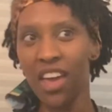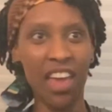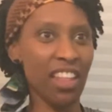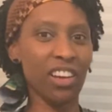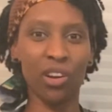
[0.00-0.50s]

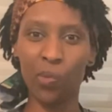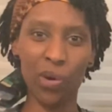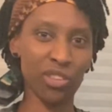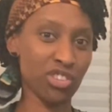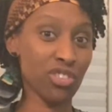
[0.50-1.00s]
And they're gonna wear
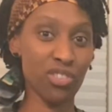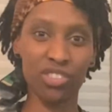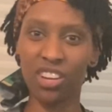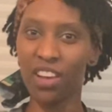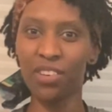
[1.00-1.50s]
the shirts,
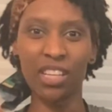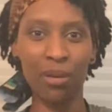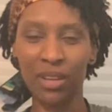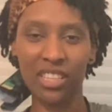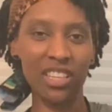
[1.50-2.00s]
and every time
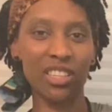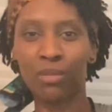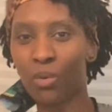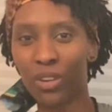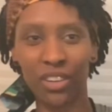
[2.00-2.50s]
they see
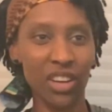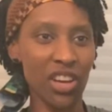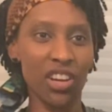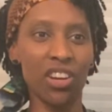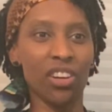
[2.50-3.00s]
someone,
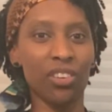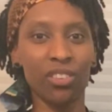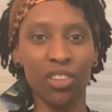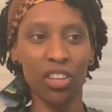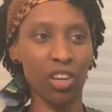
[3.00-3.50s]
you know,
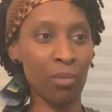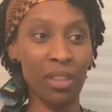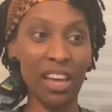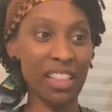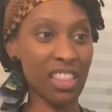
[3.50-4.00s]
they're gonna be
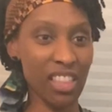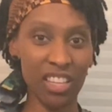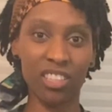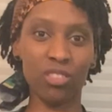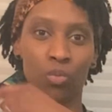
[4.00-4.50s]
like,
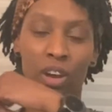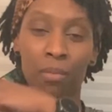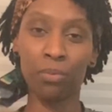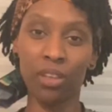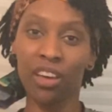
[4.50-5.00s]
this is what I
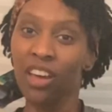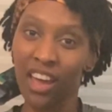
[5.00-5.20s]
play.